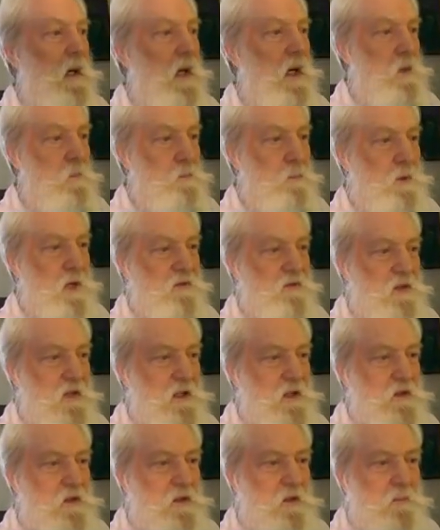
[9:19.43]
and
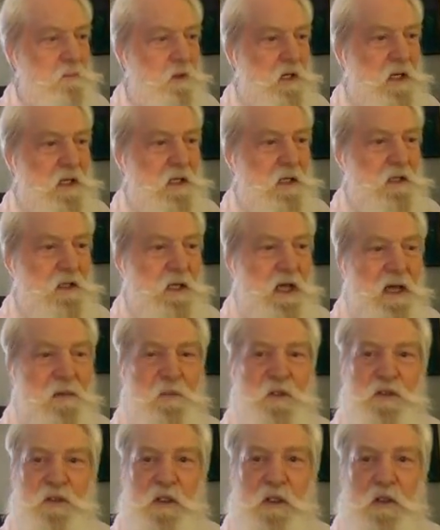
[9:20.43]
pressing into the brain and
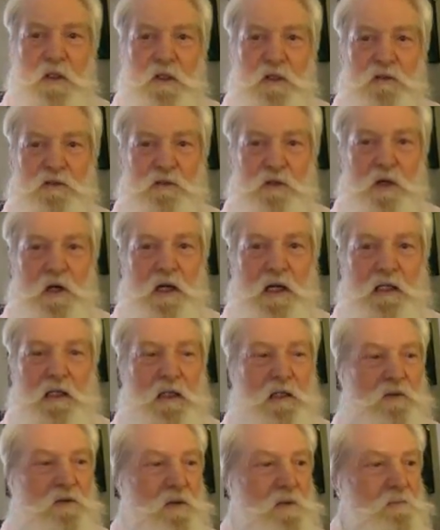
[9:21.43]
damaging or destroying
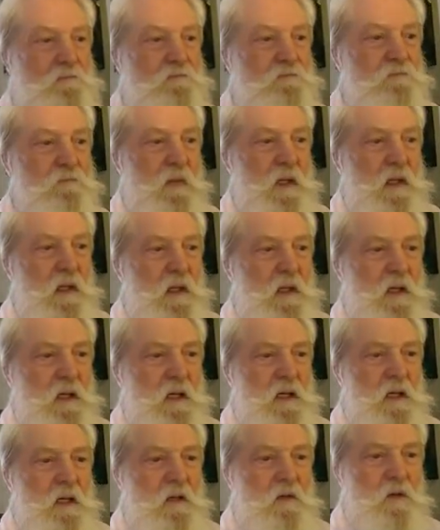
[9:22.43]
it,
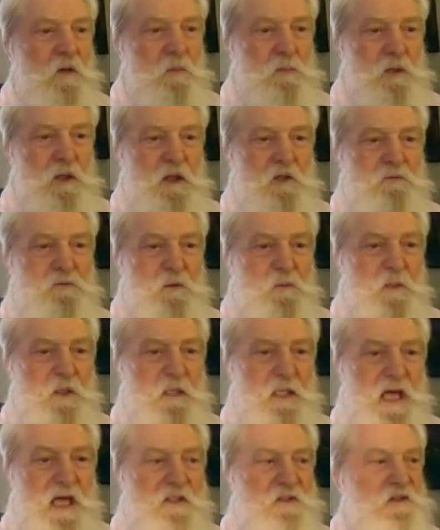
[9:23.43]
the blood from the
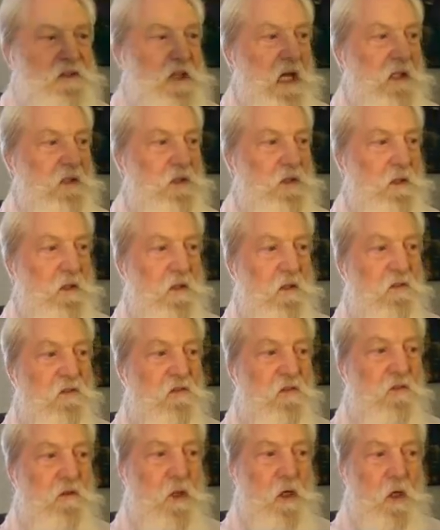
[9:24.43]
last section is
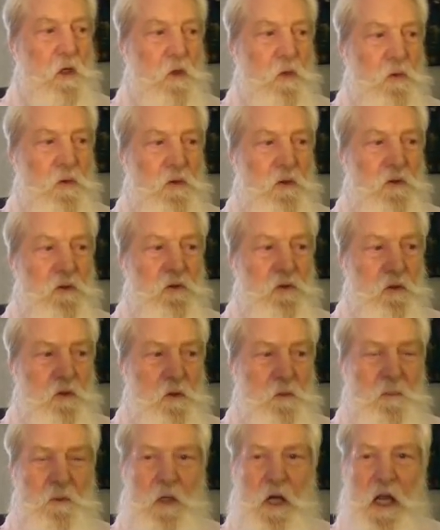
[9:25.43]
slowed to
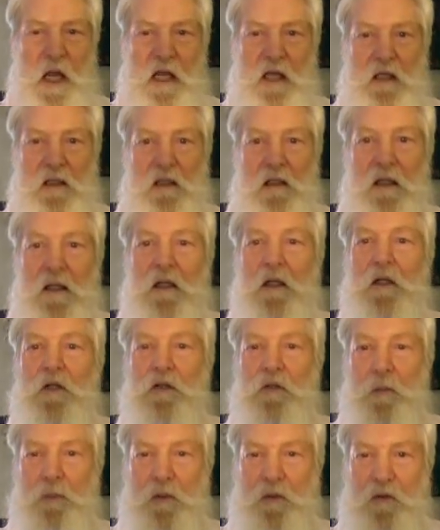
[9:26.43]
the brain
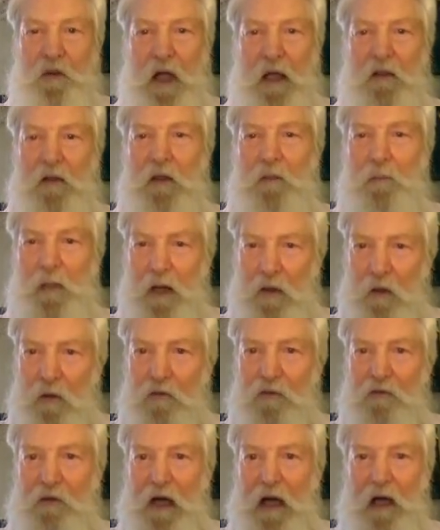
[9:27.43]
to protect it by
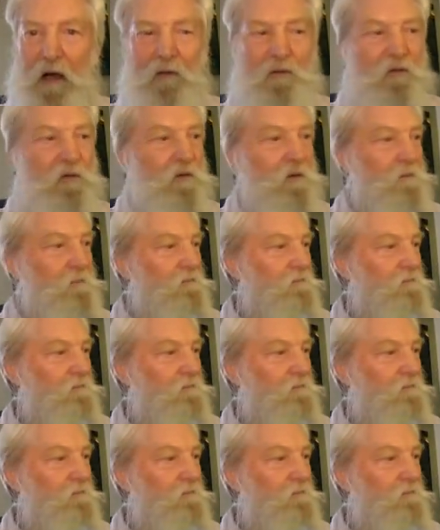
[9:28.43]
those valves.